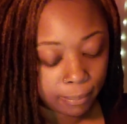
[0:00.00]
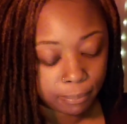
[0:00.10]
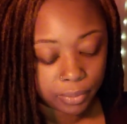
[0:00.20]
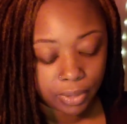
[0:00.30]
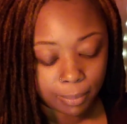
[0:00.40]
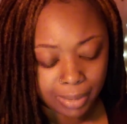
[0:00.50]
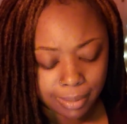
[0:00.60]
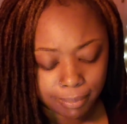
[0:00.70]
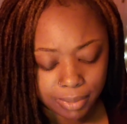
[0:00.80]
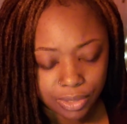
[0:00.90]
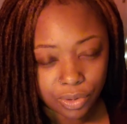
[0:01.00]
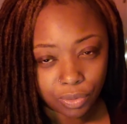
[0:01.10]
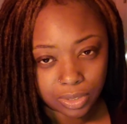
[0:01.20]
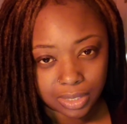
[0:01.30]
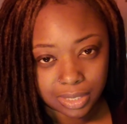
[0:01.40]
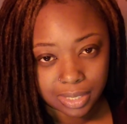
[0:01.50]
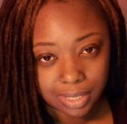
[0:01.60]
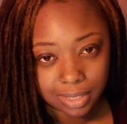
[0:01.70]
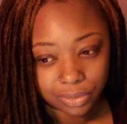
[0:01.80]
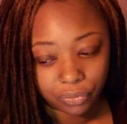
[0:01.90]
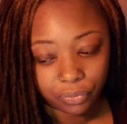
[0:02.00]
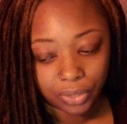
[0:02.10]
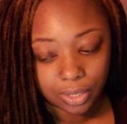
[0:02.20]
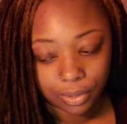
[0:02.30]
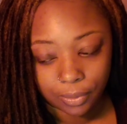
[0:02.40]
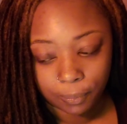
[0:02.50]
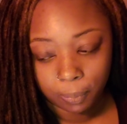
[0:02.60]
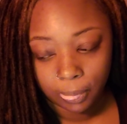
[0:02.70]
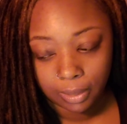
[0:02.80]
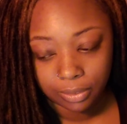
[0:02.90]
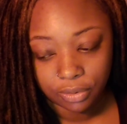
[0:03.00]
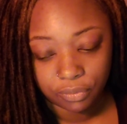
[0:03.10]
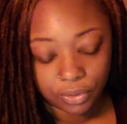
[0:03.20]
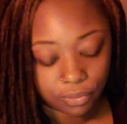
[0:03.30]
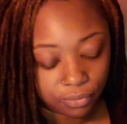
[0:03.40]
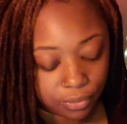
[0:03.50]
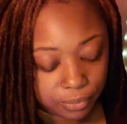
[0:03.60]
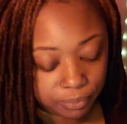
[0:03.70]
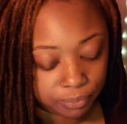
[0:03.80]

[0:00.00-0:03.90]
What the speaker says: but they might be noticing that it's fear, that they're fearful.